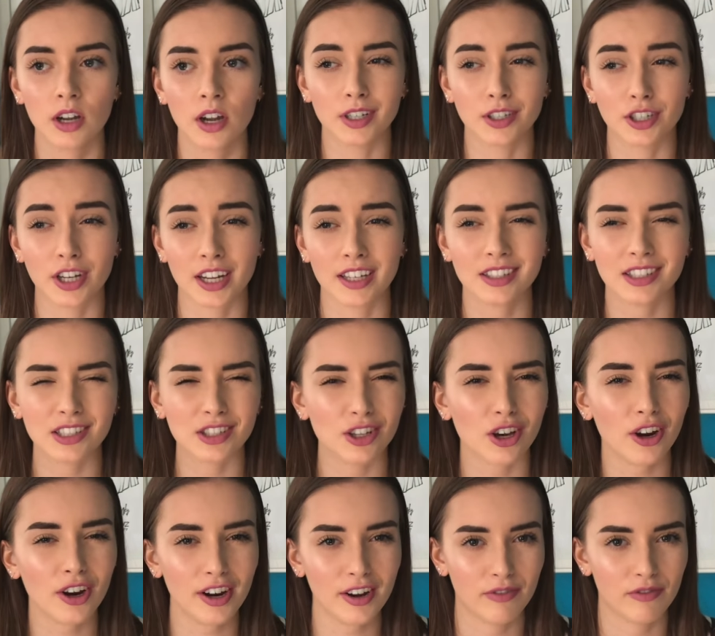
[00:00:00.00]
but chances
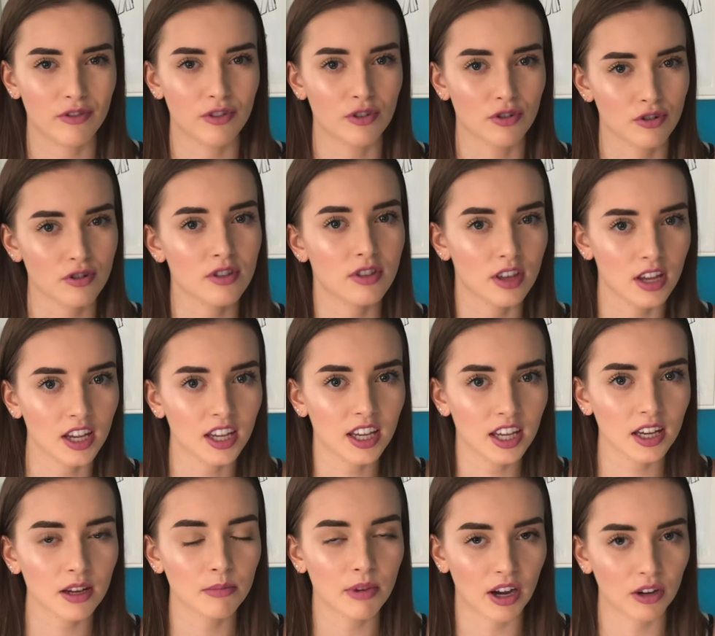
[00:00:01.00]
are if you're
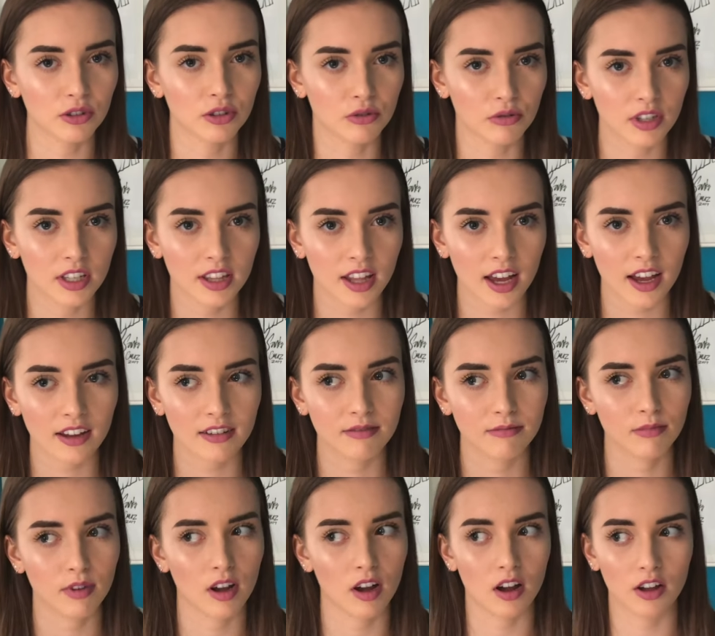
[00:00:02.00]
thinking about doing that,
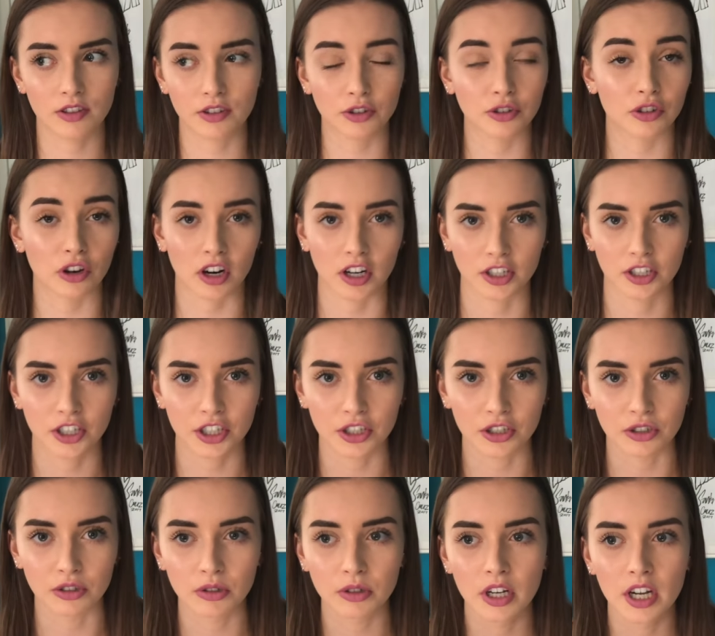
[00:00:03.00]
others are
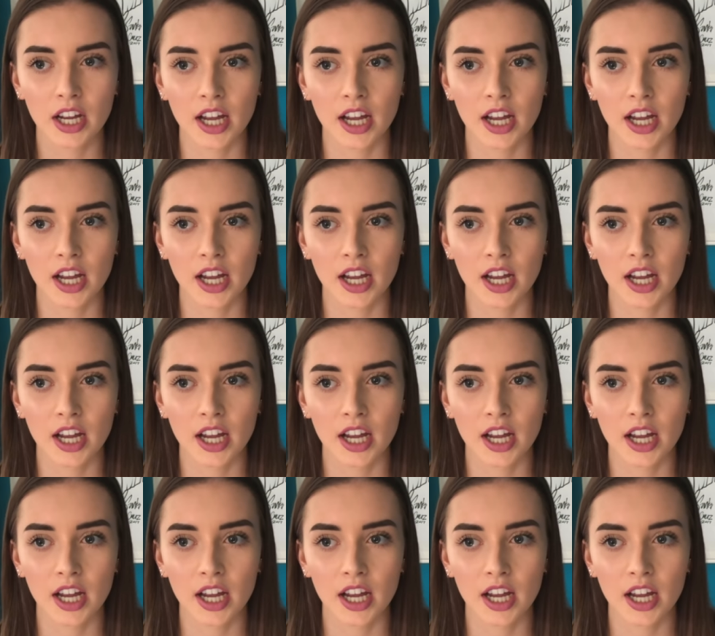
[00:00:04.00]
too.